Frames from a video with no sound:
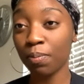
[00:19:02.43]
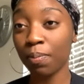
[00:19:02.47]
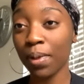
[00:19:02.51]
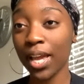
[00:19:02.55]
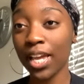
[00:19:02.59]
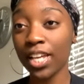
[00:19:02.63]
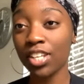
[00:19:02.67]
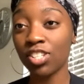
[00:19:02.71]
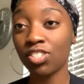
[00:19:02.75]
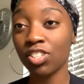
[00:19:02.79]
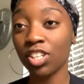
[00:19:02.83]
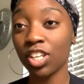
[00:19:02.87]

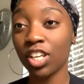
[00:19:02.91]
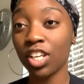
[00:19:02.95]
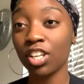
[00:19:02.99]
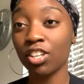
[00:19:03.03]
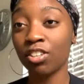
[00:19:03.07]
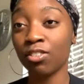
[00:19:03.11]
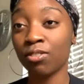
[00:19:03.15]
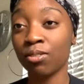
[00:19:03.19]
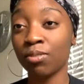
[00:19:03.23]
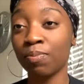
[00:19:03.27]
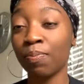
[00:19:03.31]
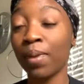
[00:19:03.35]

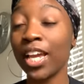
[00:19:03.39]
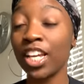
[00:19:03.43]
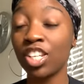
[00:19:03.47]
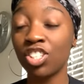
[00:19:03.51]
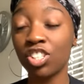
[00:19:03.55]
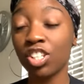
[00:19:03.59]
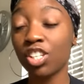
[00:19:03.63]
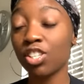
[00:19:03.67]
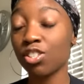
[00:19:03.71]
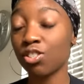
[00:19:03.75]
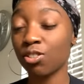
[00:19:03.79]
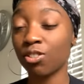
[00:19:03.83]

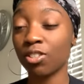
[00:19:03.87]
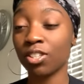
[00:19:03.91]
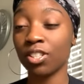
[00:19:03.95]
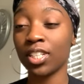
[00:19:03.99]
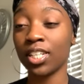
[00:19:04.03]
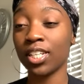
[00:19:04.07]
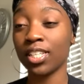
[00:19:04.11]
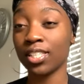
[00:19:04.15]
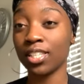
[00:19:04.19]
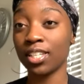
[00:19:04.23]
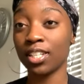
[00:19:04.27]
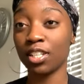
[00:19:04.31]
patients, or
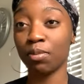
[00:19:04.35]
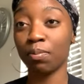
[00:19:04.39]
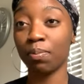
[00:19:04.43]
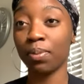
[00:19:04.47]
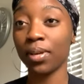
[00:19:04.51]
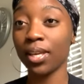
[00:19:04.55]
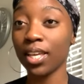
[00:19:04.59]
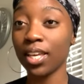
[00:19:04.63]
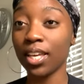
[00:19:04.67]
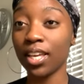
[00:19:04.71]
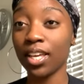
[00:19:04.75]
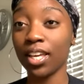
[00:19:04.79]
does it
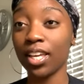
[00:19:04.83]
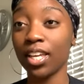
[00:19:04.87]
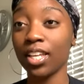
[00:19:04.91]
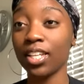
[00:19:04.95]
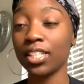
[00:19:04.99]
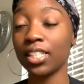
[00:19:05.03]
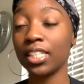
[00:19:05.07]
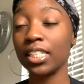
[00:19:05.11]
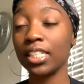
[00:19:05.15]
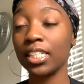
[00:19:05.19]
depend?